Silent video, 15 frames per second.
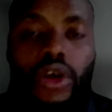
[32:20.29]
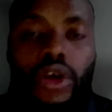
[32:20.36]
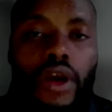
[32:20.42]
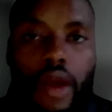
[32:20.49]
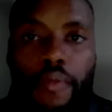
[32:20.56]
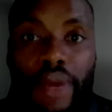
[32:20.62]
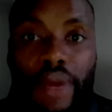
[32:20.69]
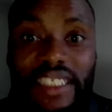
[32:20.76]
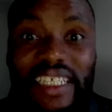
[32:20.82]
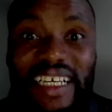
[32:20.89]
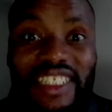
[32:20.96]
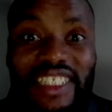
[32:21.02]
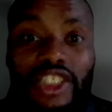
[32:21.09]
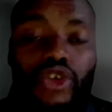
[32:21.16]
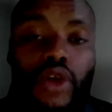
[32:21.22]
So you're
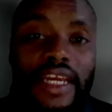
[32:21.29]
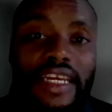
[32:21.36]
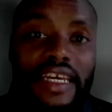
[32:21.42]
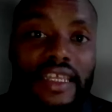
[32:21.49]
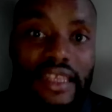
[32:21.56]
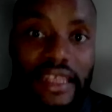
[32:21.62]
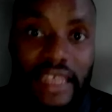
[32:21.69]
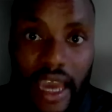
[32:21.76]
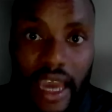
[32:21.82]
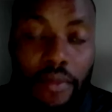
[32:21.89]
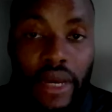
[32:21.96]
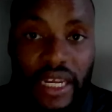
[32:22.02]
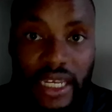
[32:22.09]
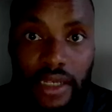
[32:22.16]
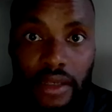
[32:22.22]
basically trading their
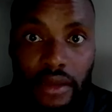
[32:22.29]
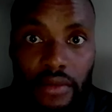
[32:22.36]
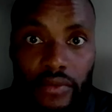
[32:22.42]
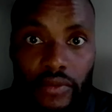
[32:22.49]
money.